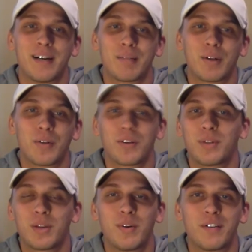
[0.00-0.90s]
Coulter
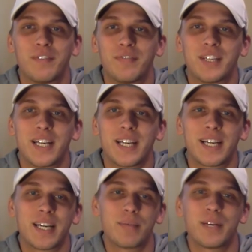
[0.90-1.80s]
with the 115
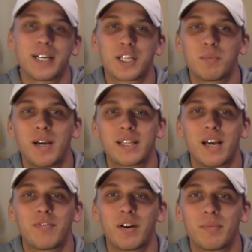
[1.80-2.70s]
again. We can expect
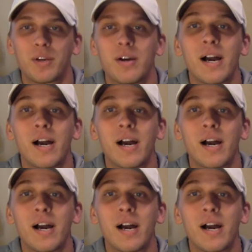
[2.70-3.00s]
that from you.